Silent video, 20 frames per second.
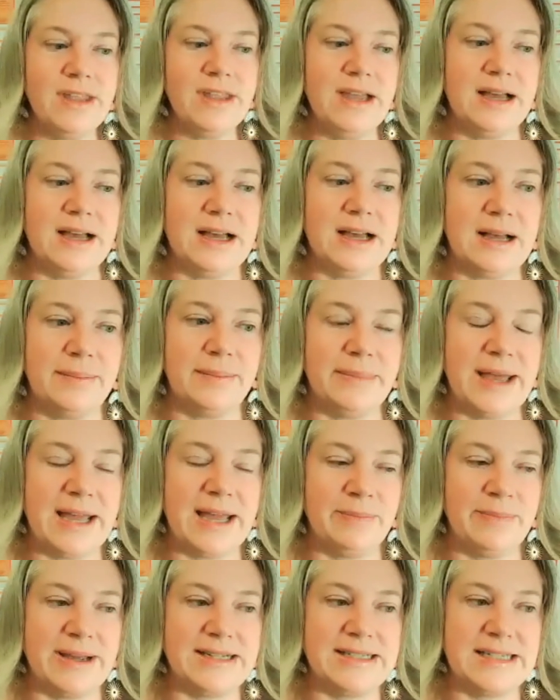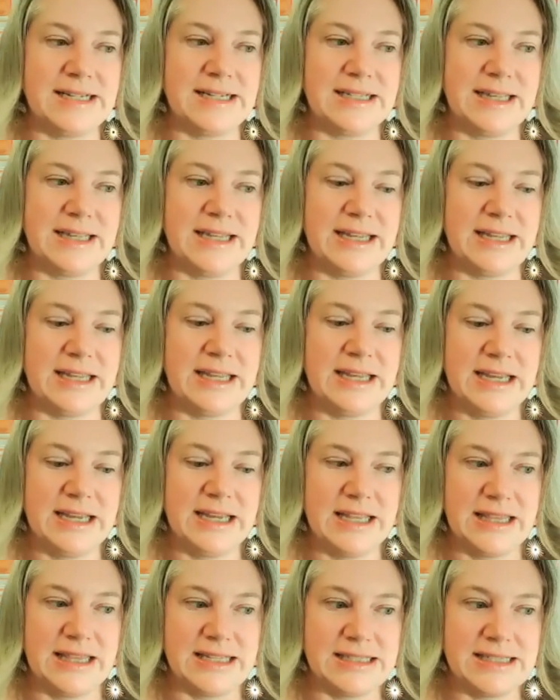And basically,
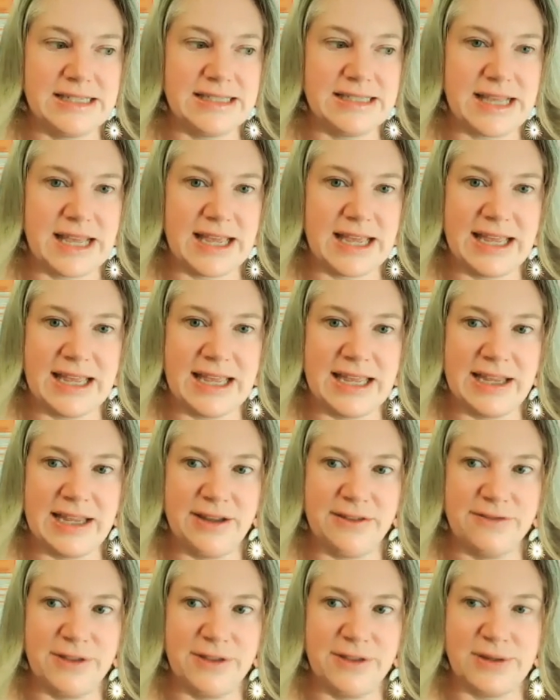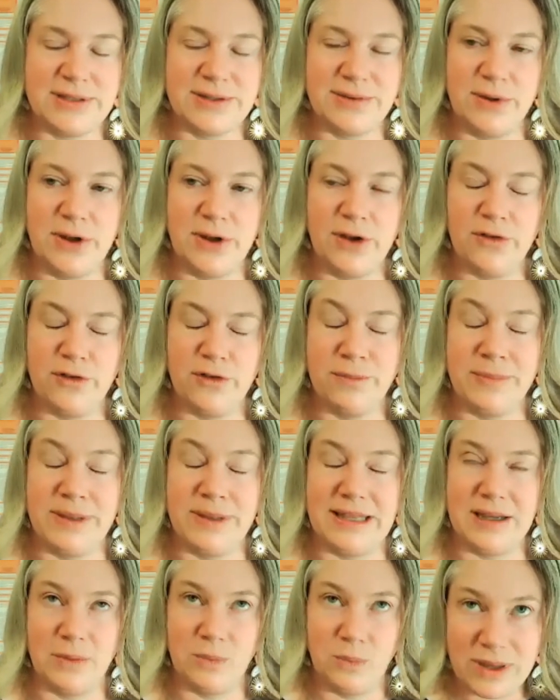this is for those of you who are
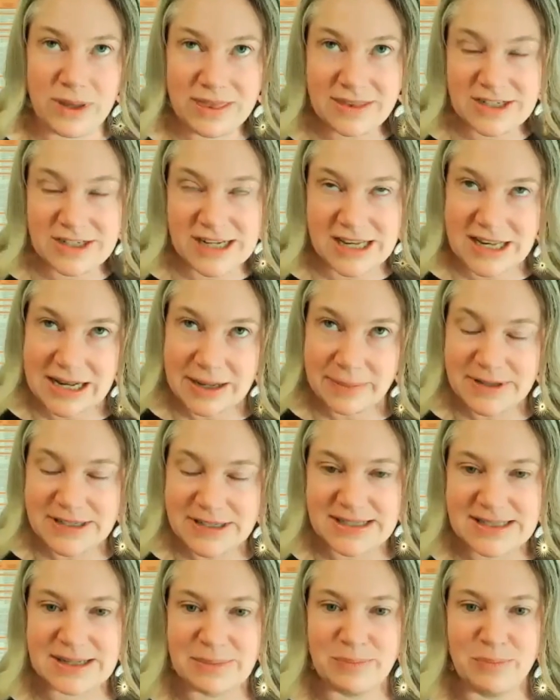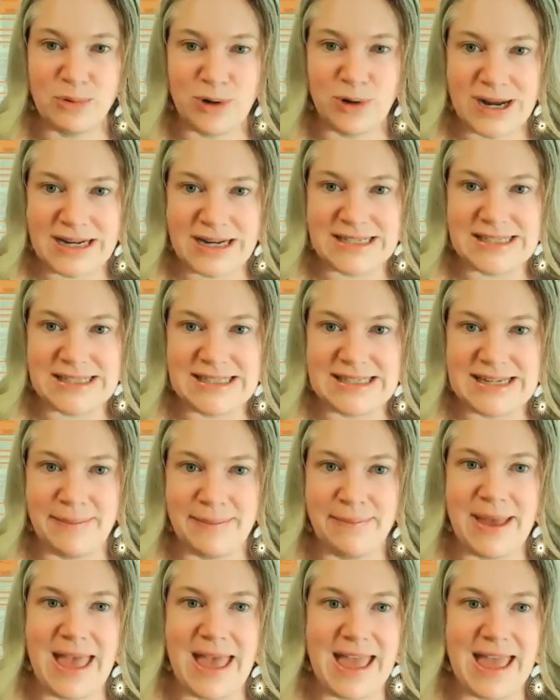familiar with GNM, this is a
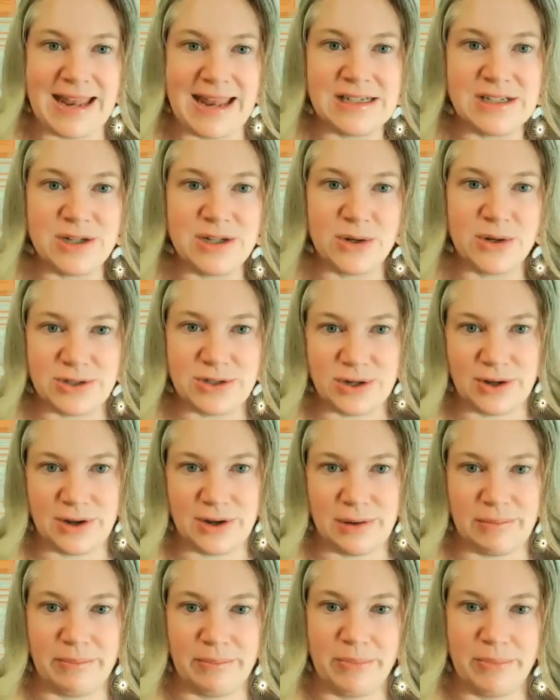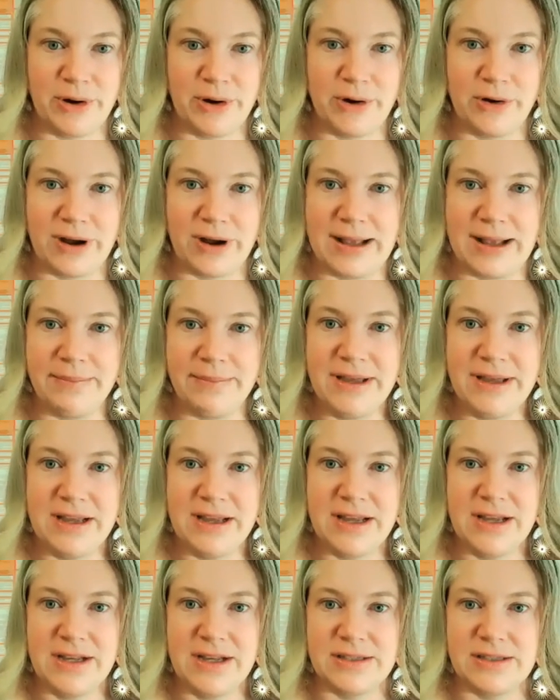brainstem endoderm program.
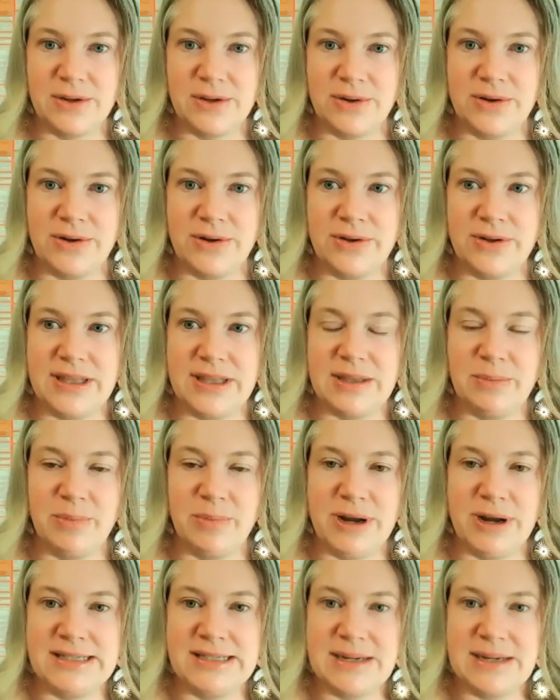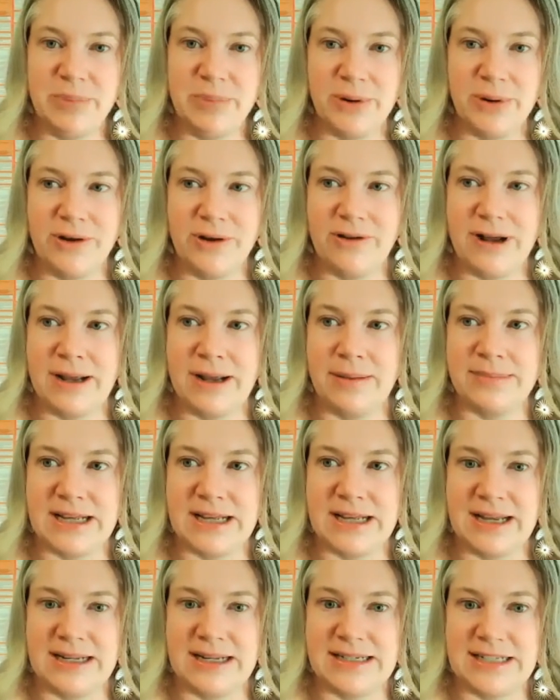So the brainstem programs
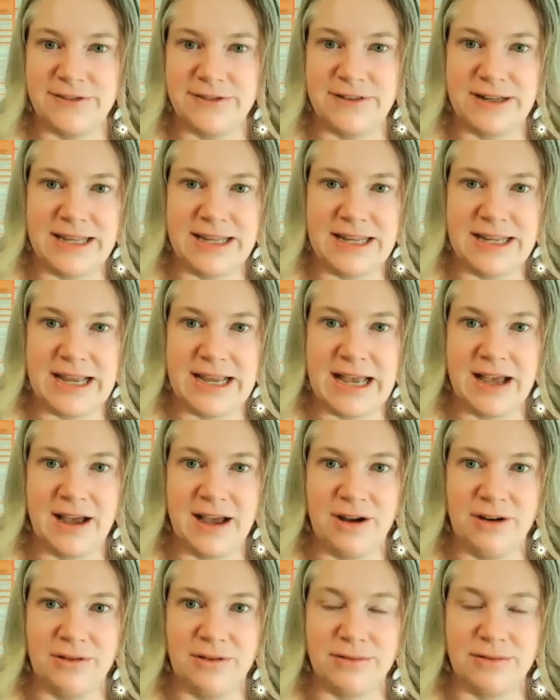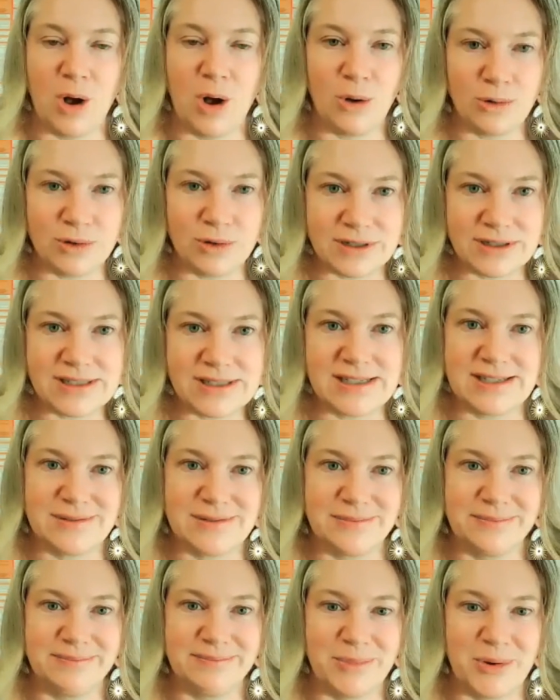are definitely our
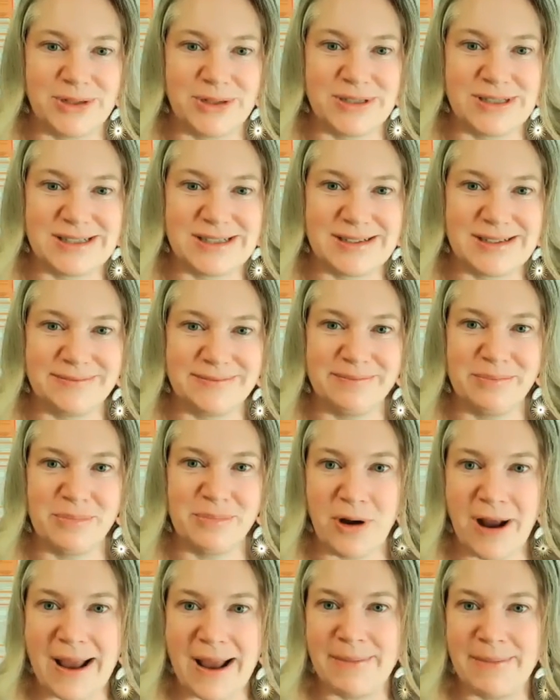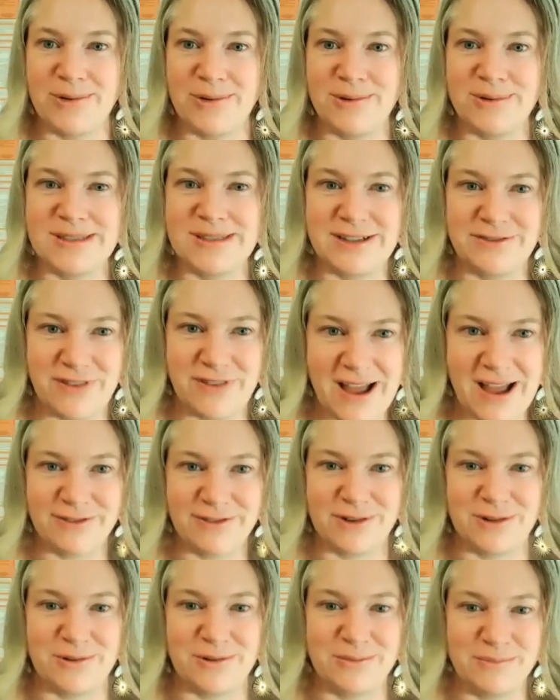oldest, most primal
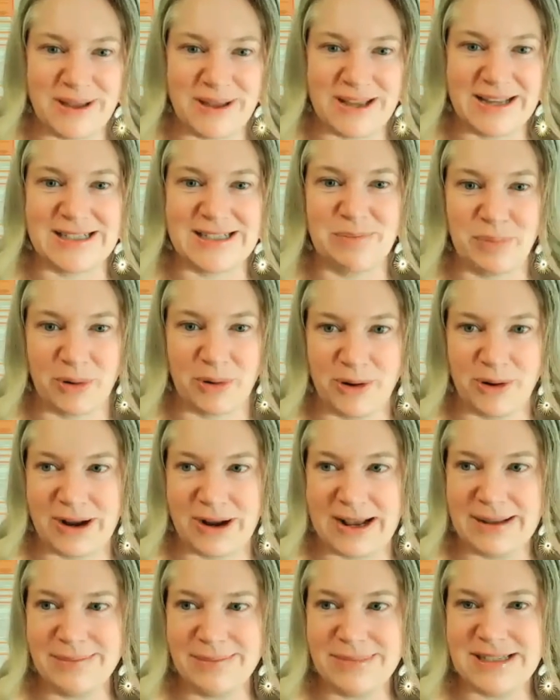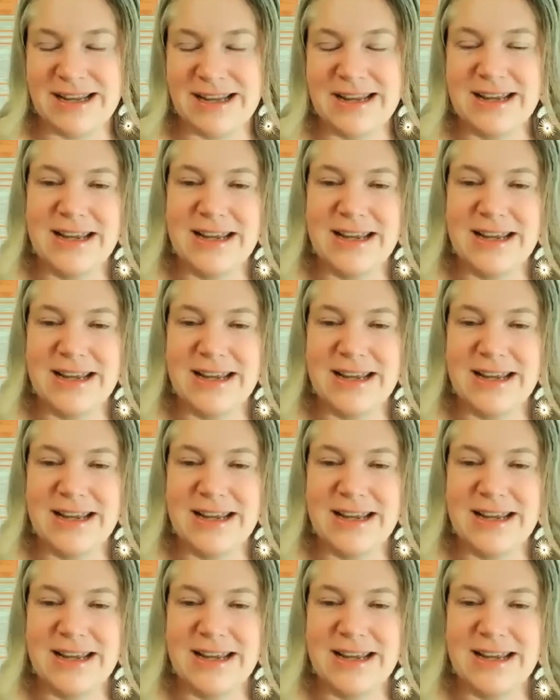survival-based programs.